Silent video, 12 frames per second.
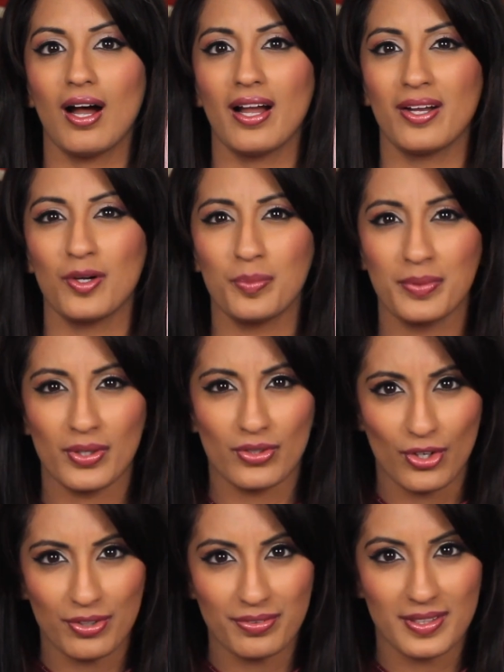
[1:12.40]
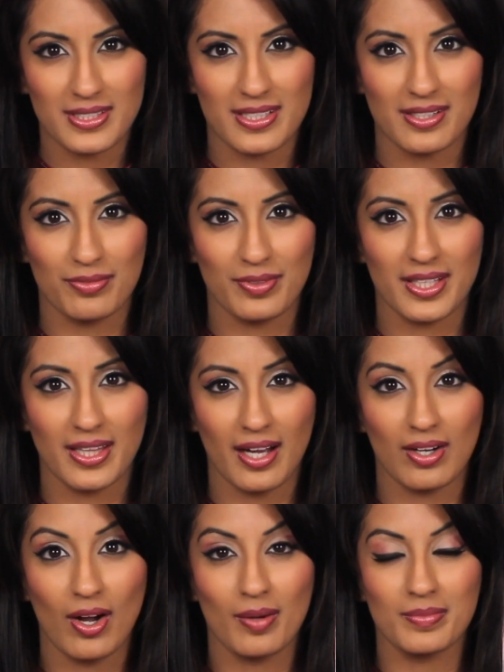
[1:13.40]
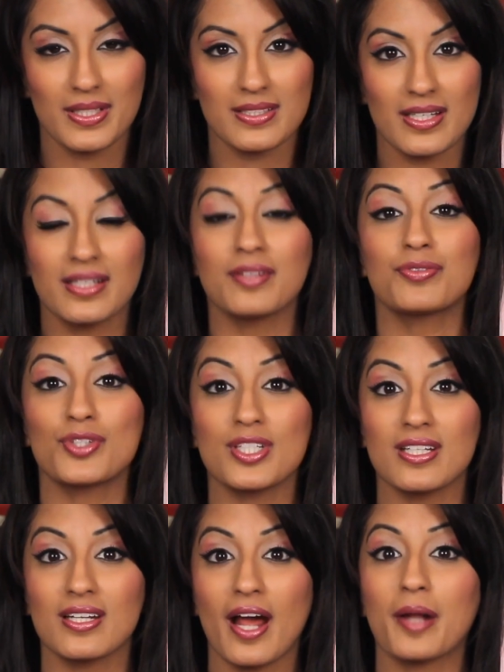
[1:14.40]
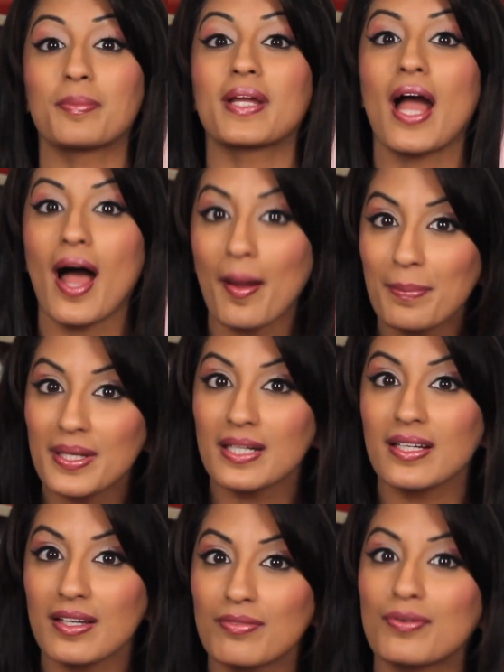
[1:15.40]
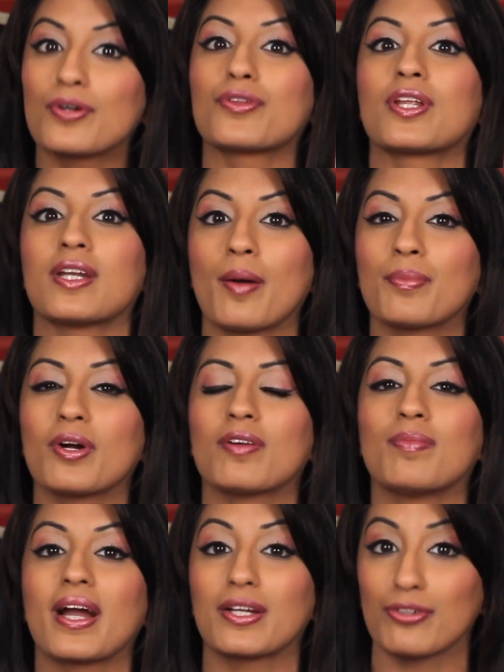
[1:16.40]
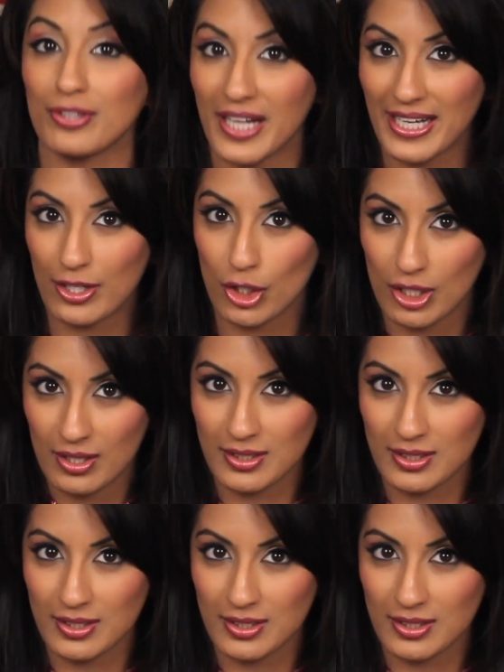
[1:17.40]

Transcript: I hope your girlfriend didn't read that comment, and if she did, I'd be happy to give her the number of my creator.